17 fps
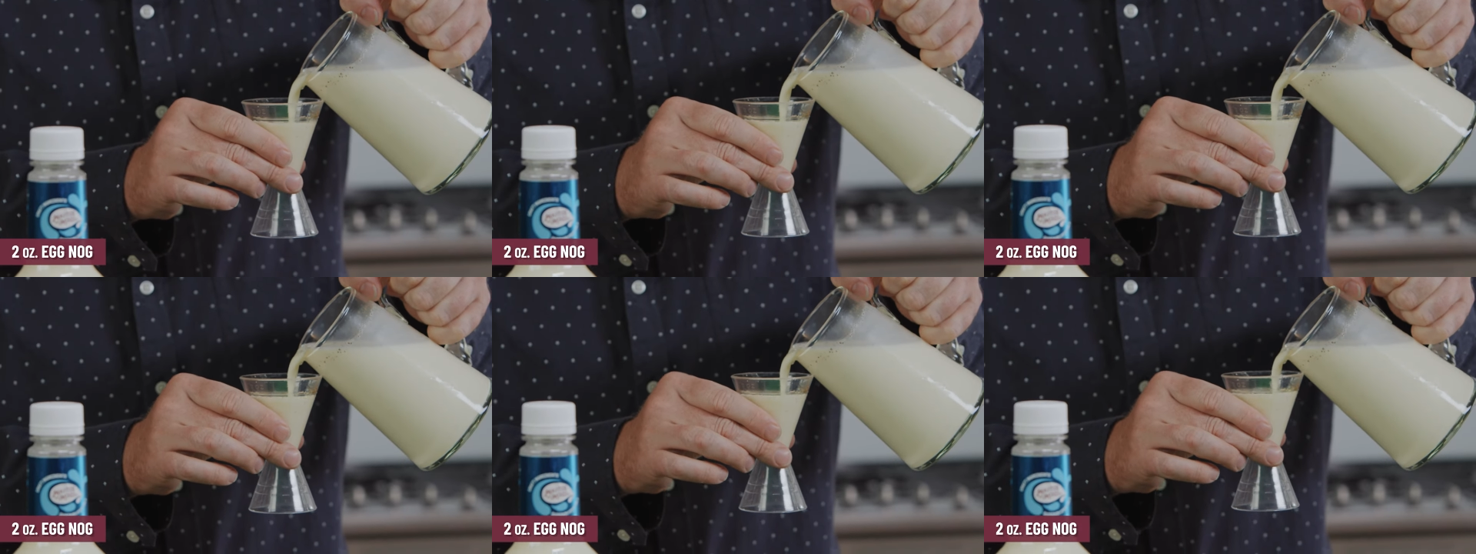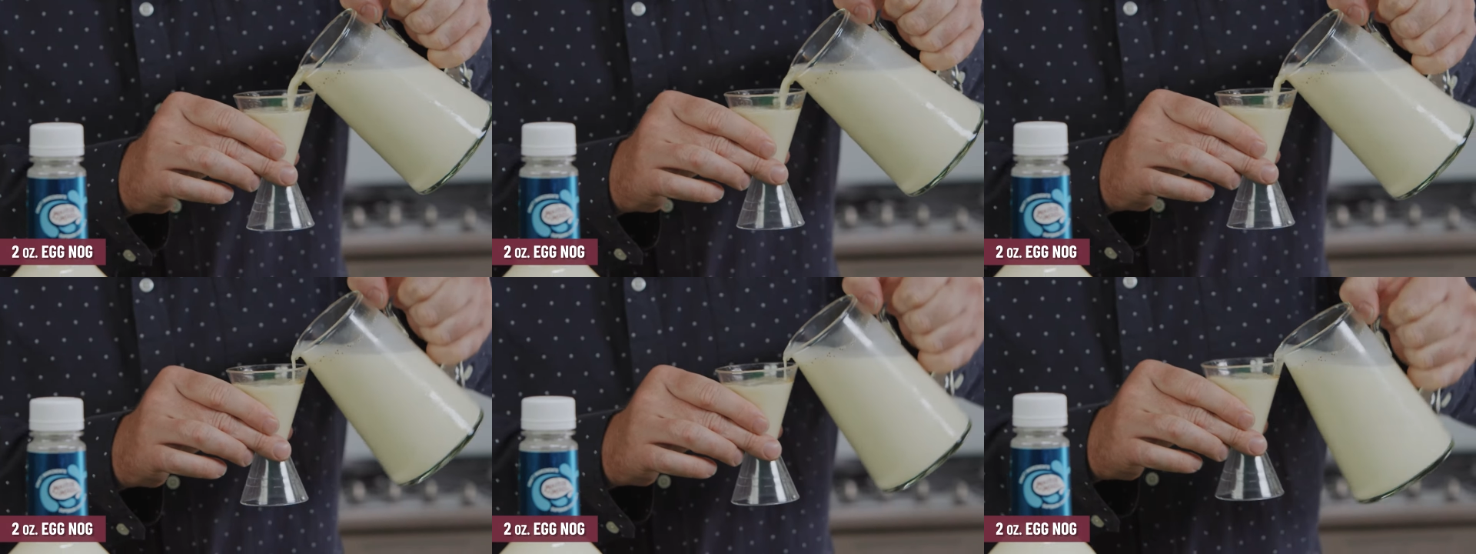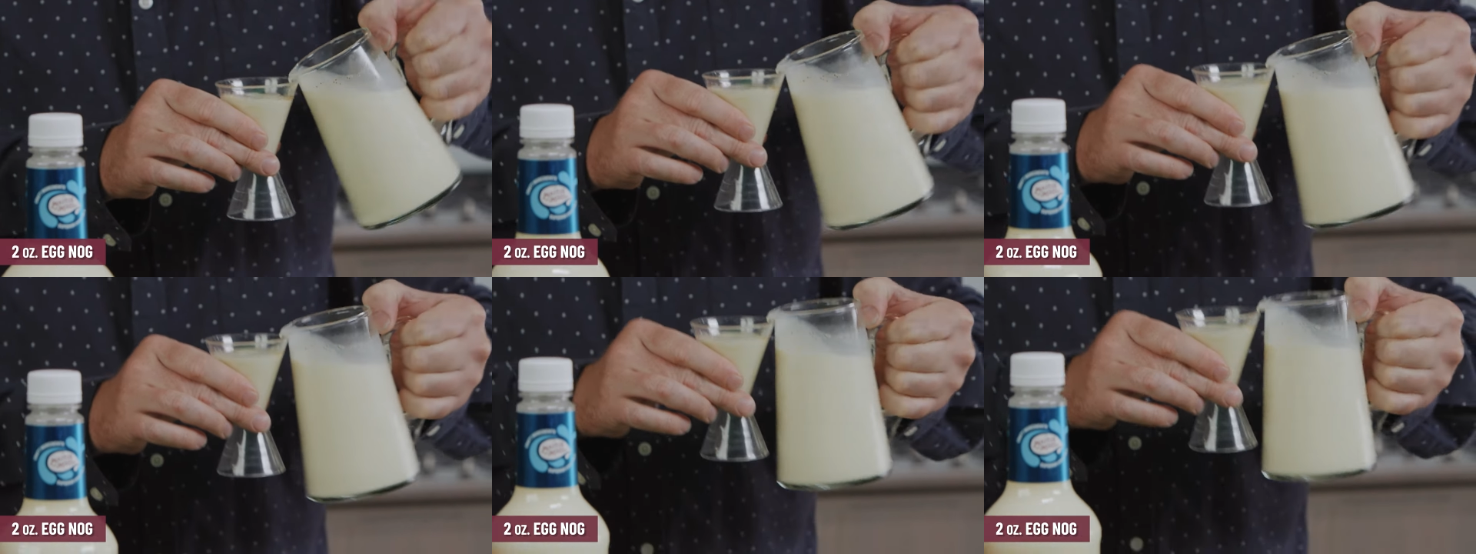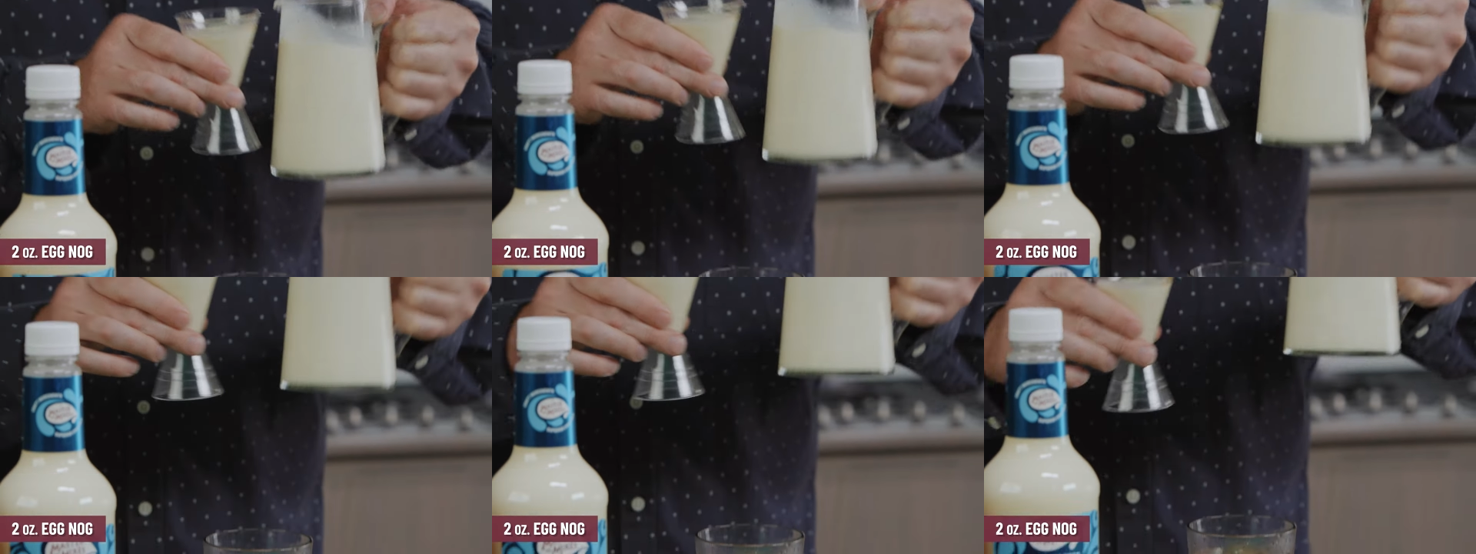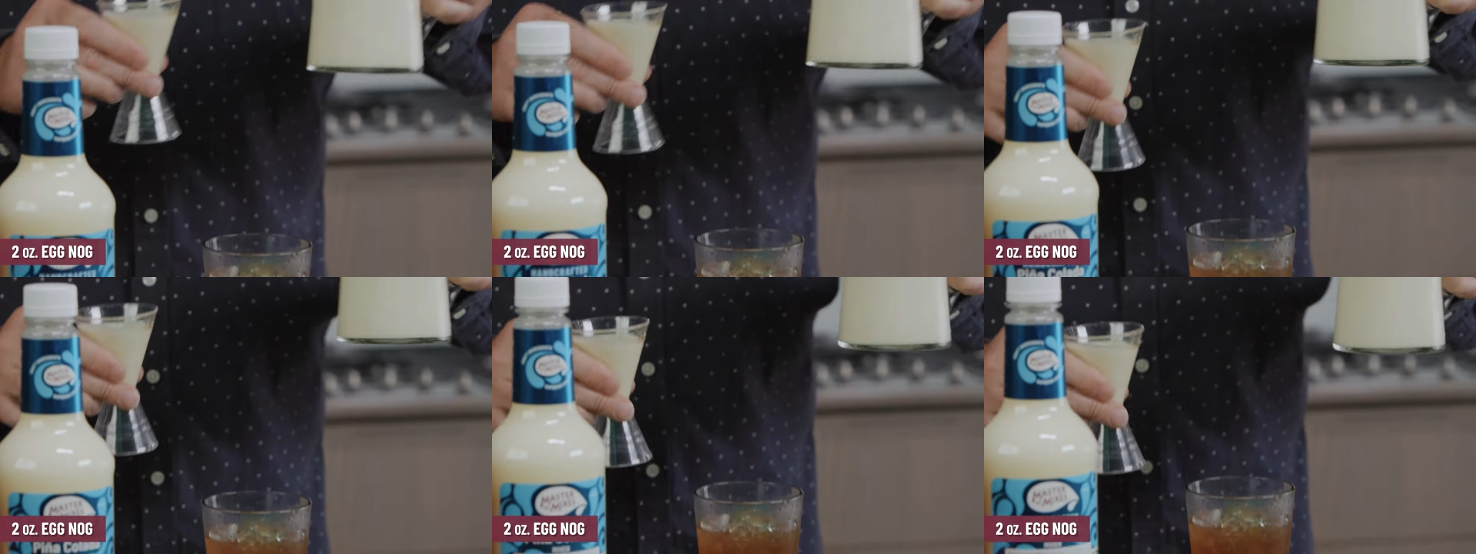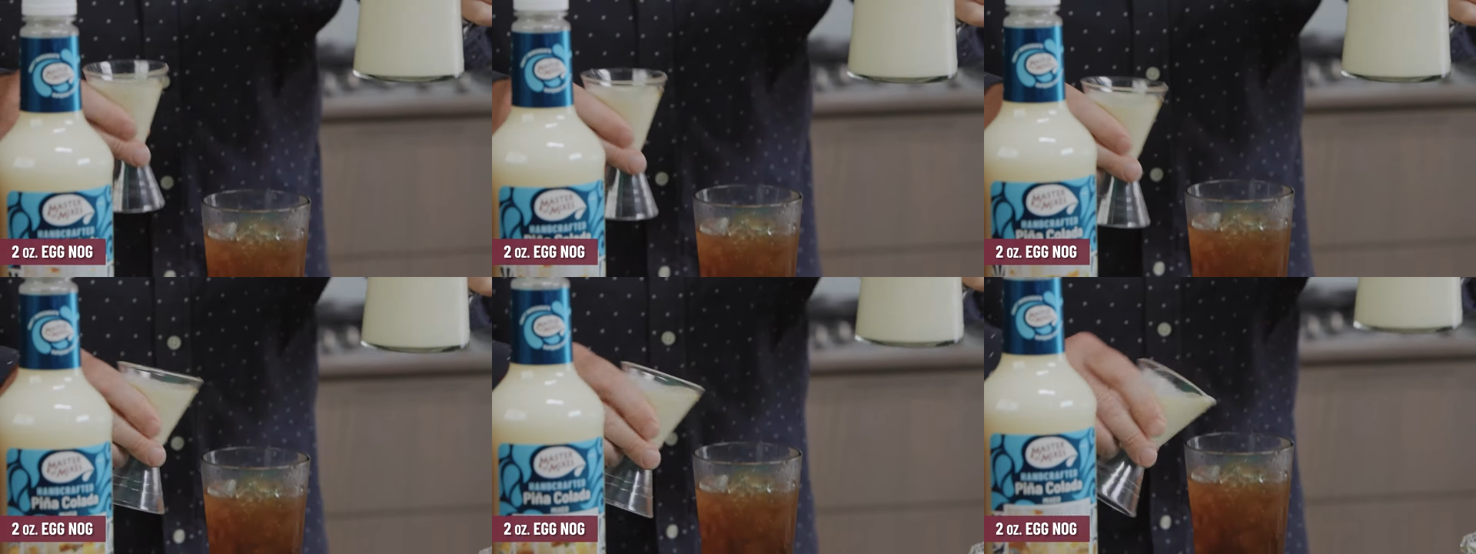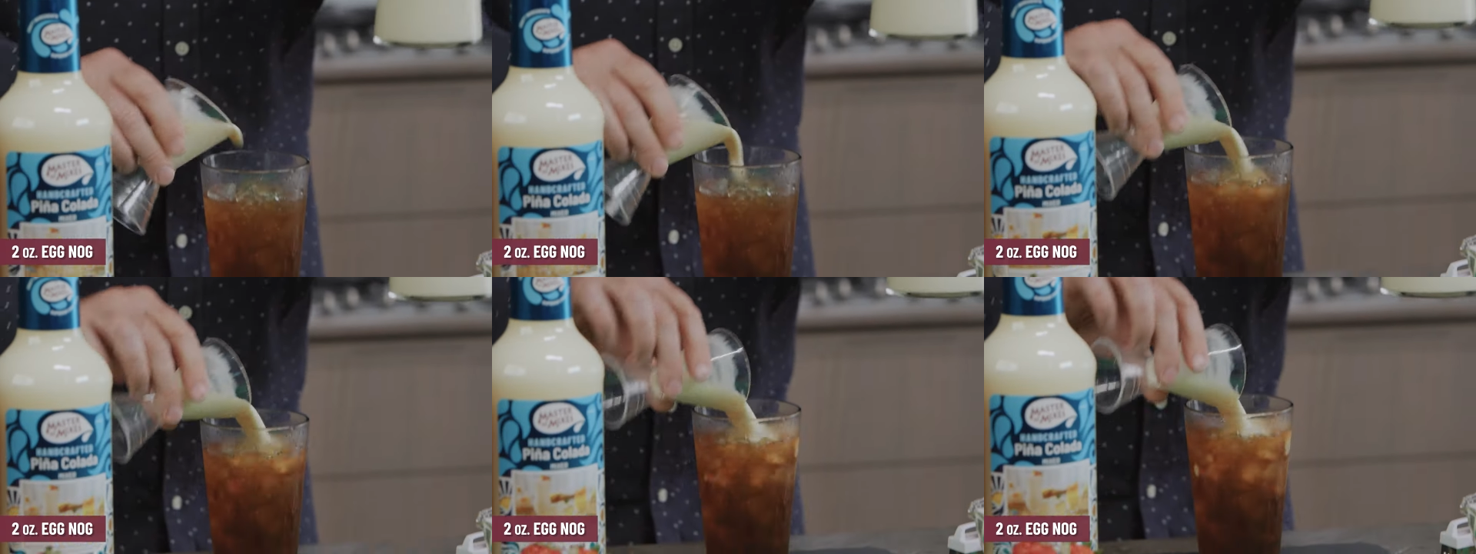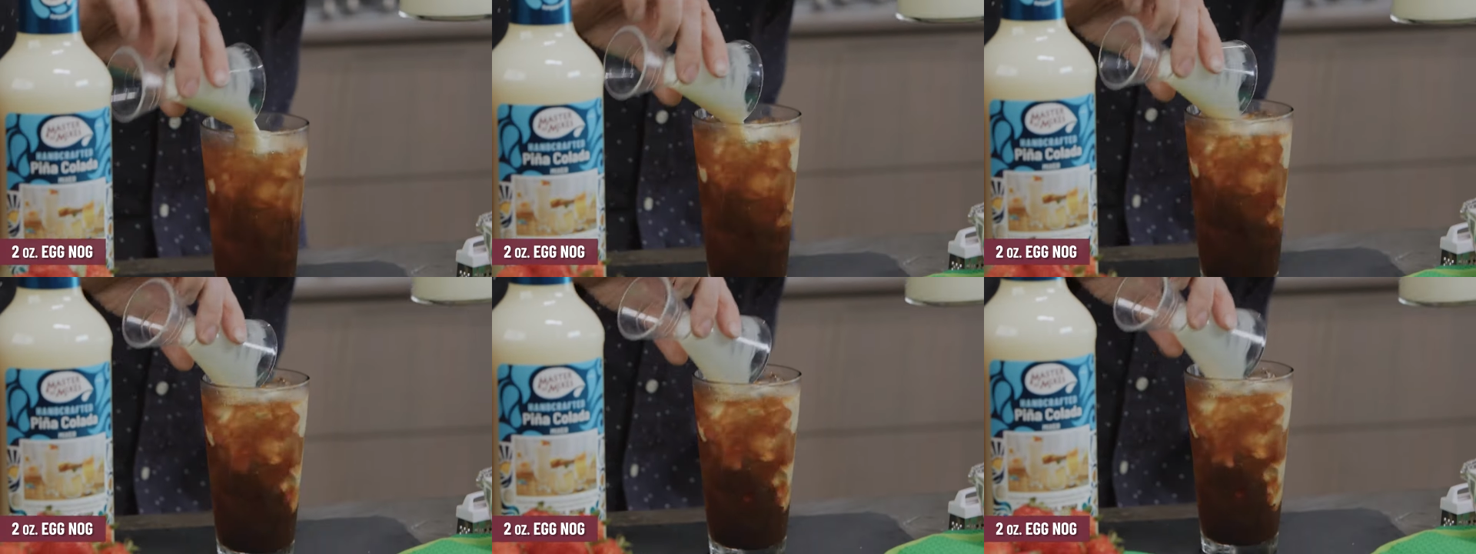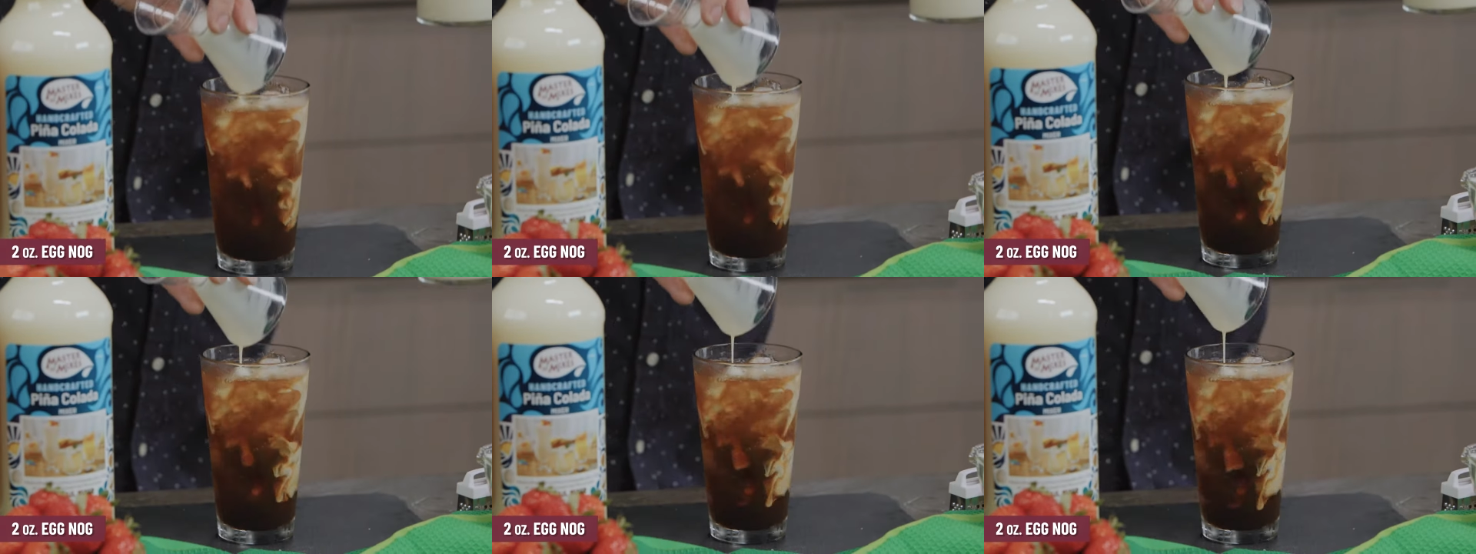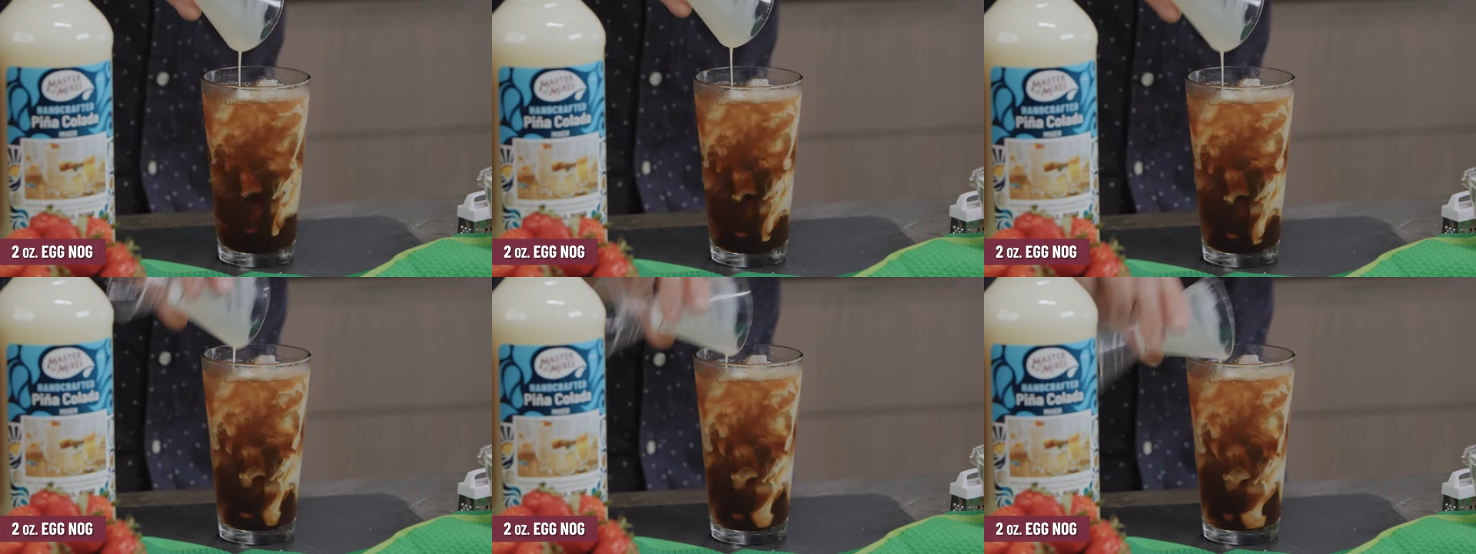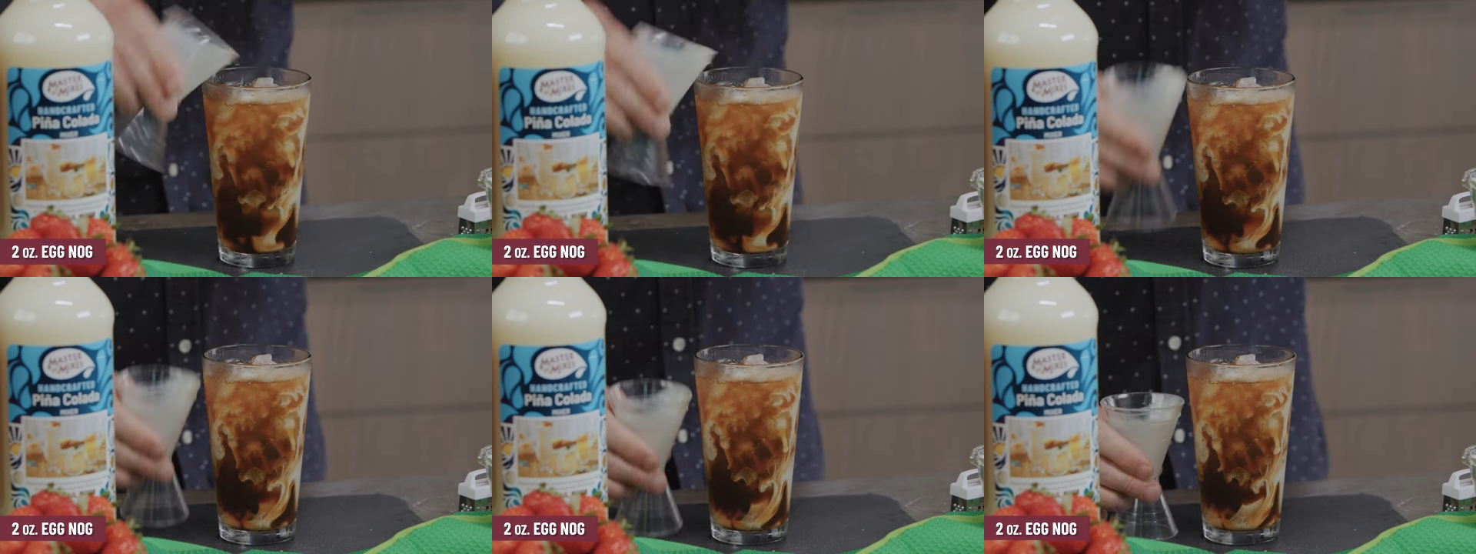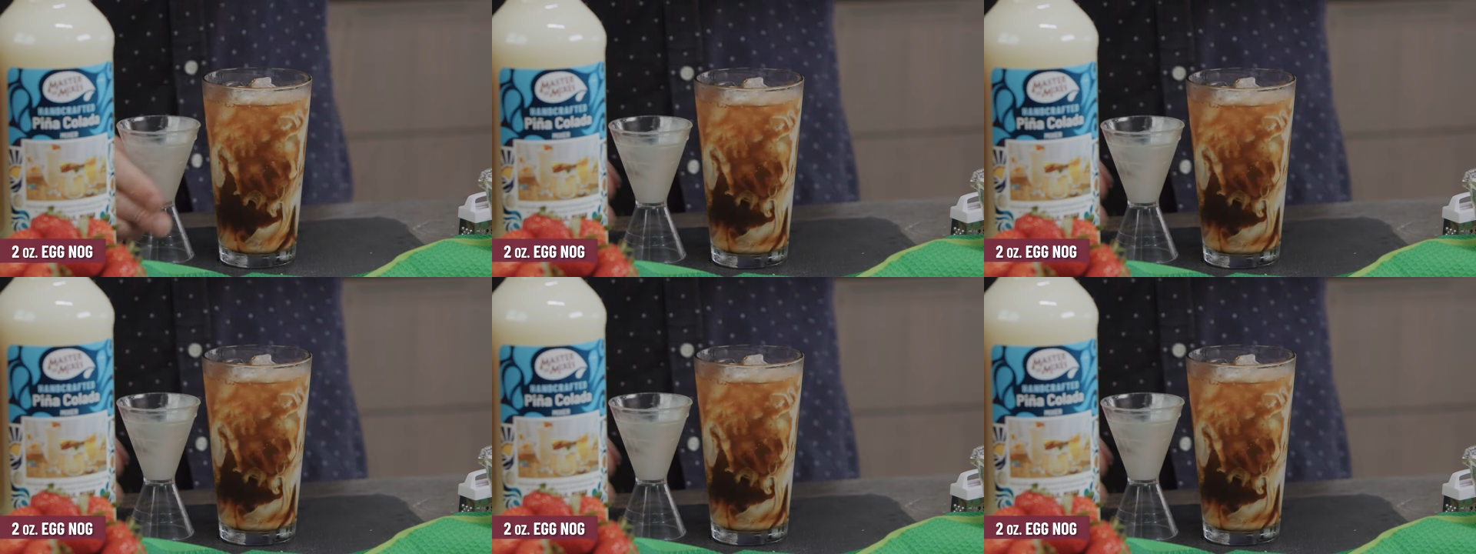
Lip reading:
[unreadable: no face in view]